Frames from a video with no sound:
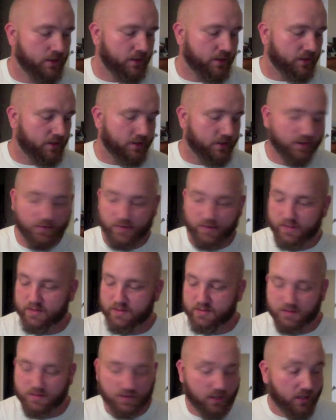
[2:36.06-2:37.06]

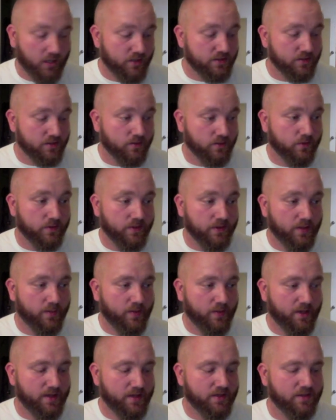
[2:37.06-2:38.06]
anyways, also with that
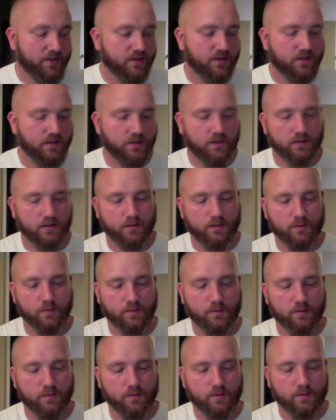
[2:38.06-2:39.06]
painting, um,
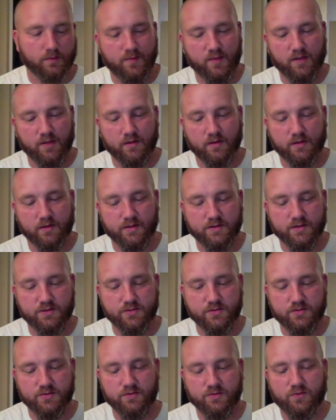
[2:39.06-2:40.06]
he gave me uh,
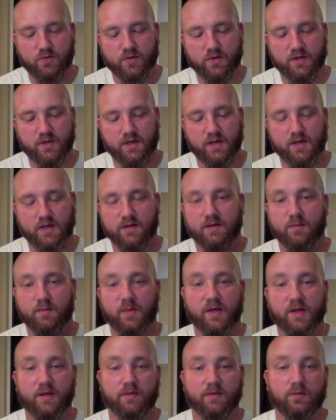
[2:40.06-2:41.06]
issue 249 of the
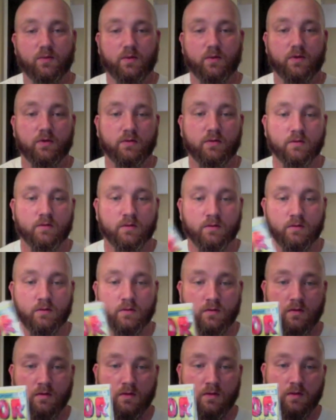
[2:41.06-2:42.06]
Mighty Thor.
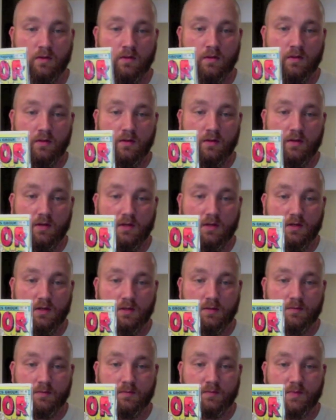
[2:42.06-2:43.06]

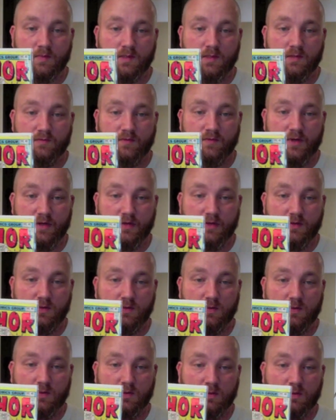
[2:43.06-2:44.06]
Um, very
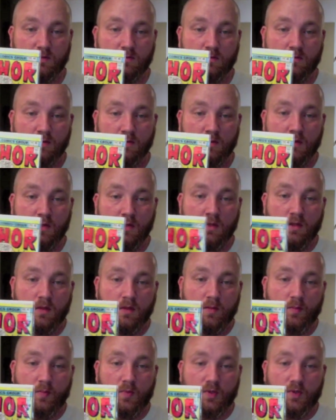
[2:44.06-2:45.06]
cool
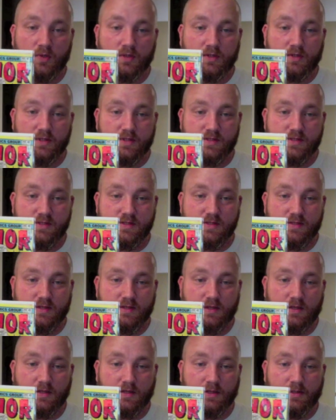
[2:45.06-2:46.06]
book. It's
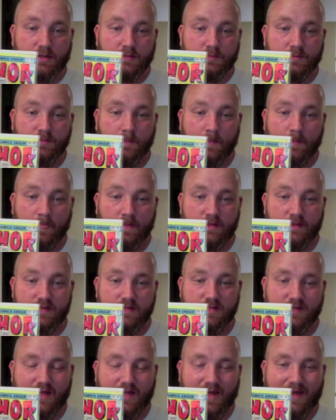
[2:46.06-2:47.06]
uh, this
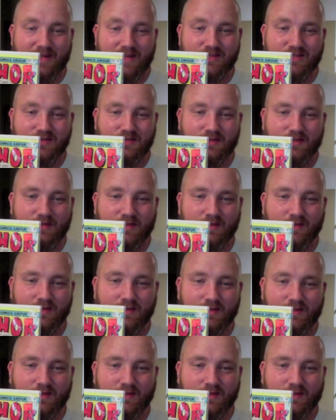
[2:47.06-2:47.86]
is actually